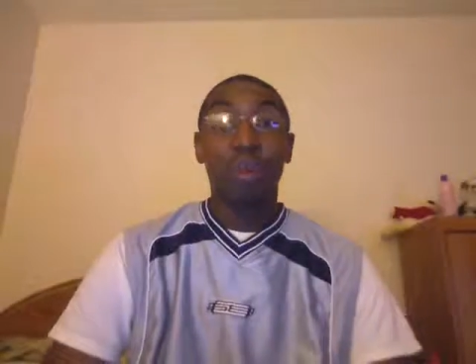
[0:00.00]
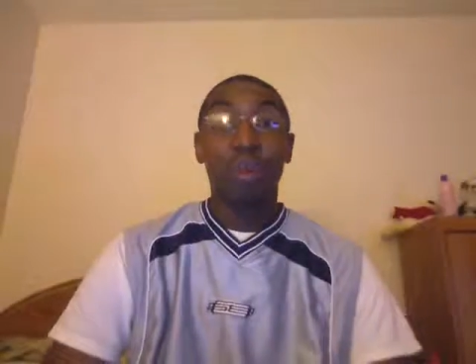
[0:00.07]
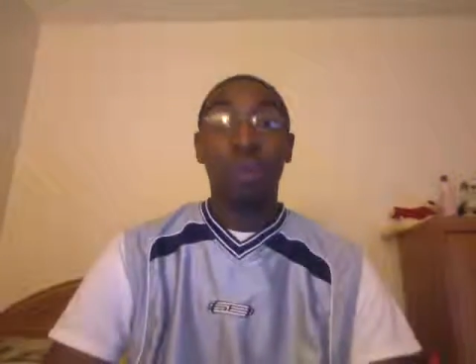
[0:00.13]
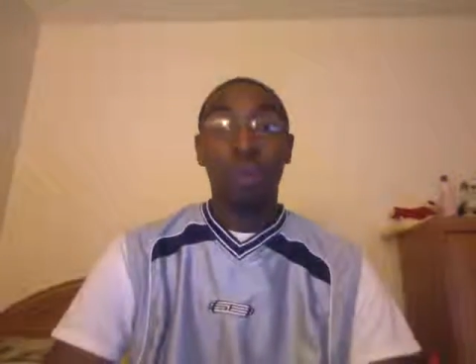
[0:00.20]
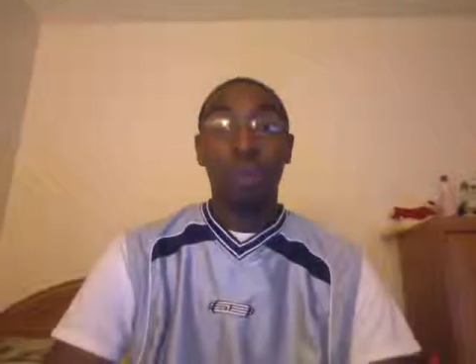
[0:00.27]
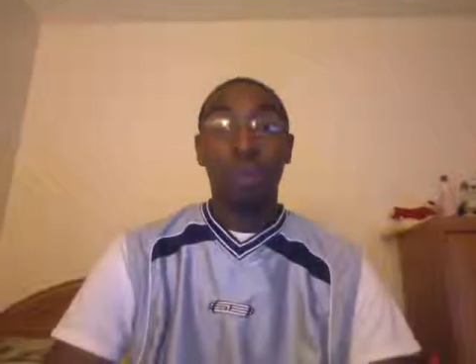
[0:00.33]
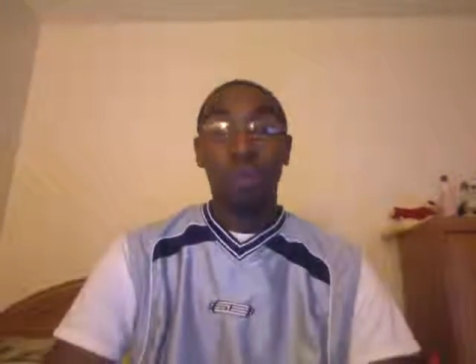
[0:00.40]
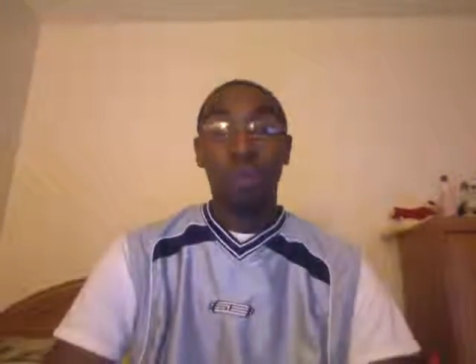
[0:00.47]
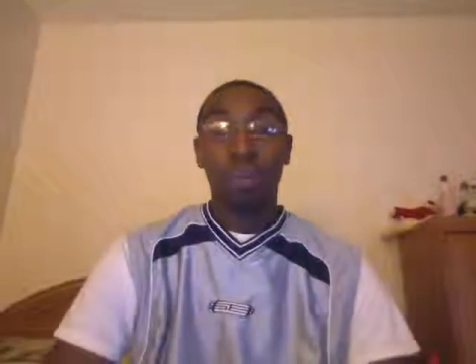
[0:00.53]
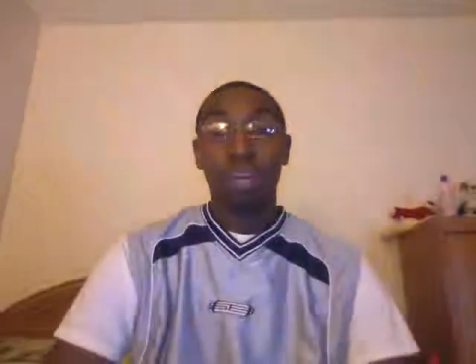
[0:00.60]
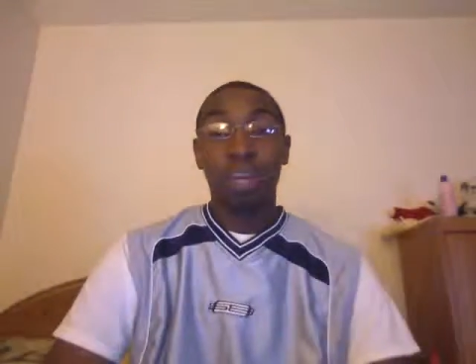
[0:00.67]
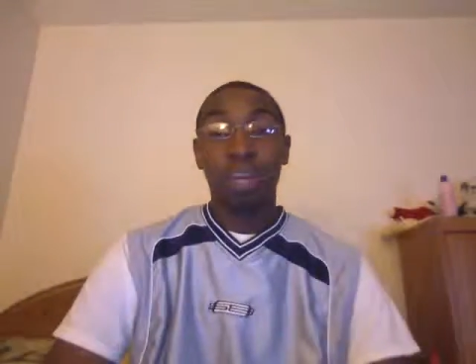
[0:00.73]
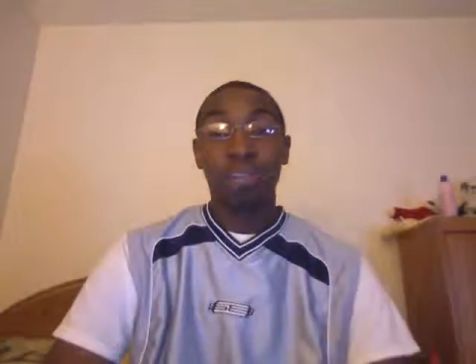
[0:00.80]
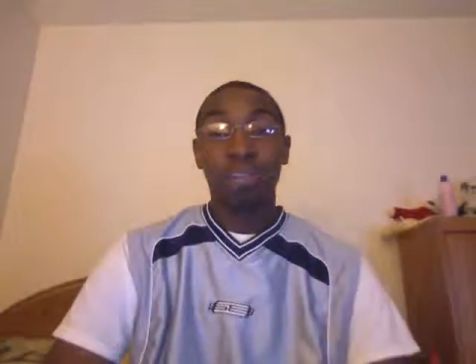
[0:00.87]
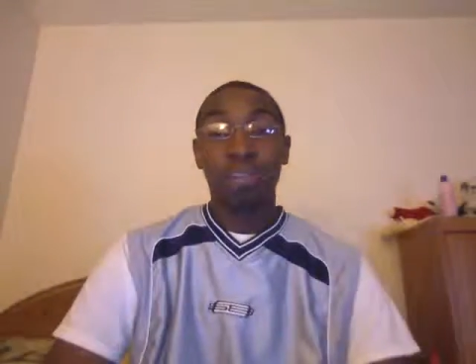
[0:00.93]
I'm going to be
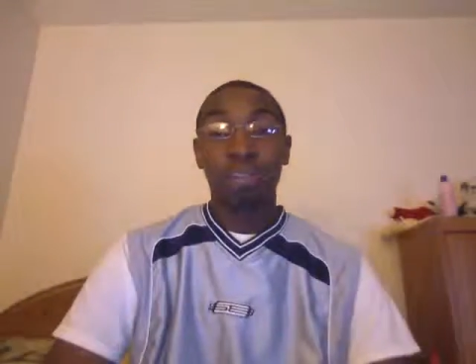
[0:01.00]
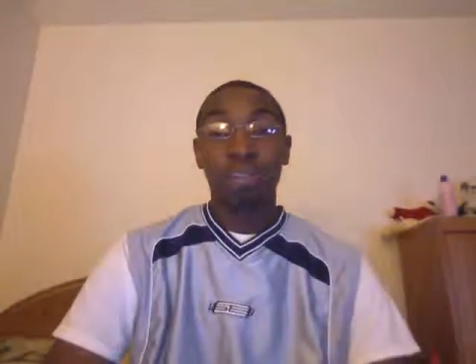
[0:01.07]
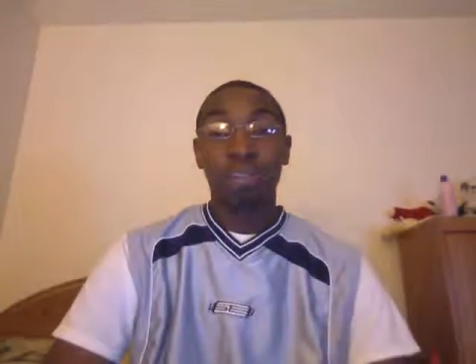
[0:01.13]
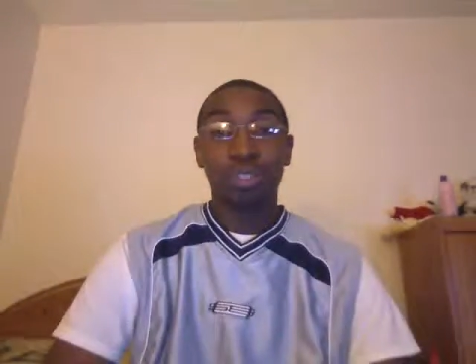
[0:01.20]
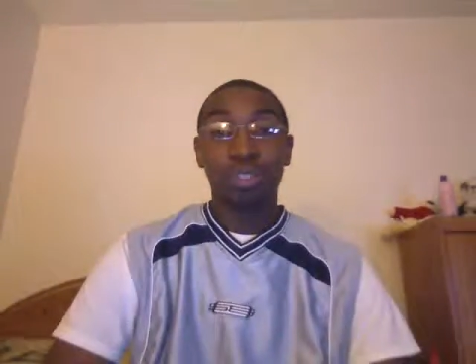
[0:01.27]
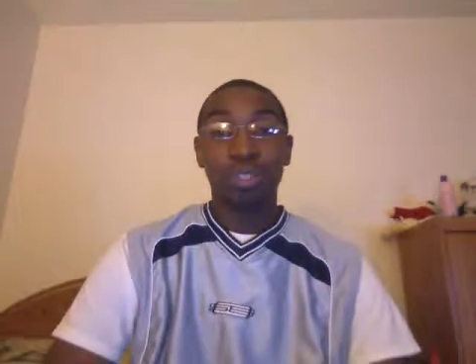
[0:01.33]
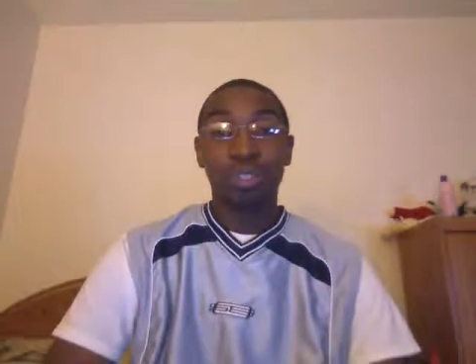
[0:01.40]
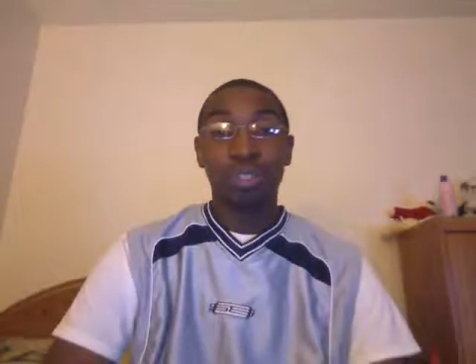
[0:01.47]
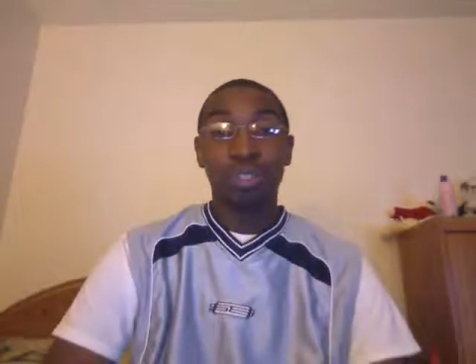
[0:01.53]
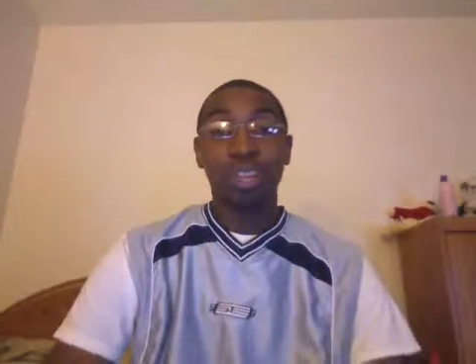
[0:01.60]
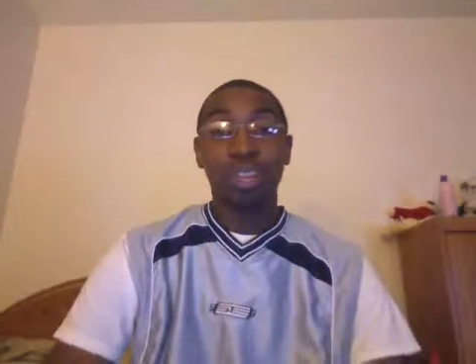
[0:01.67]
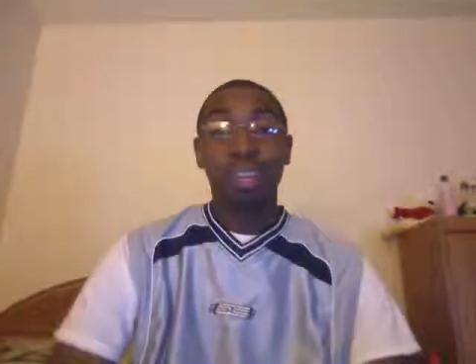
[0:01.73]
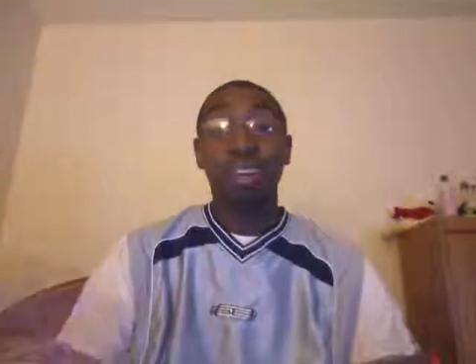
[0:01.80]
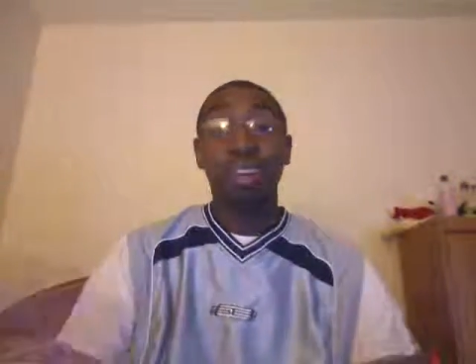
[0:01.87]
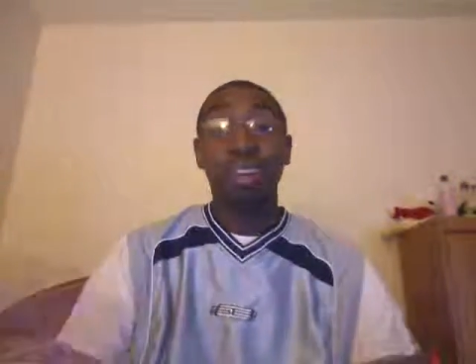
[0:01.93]
paying tribute to
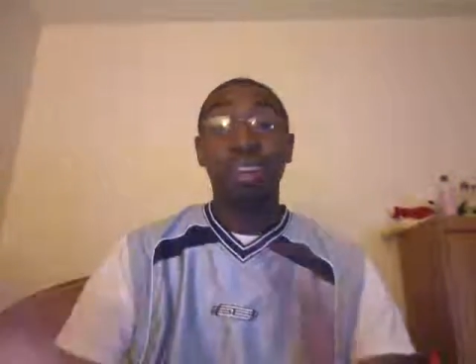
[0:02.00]
in the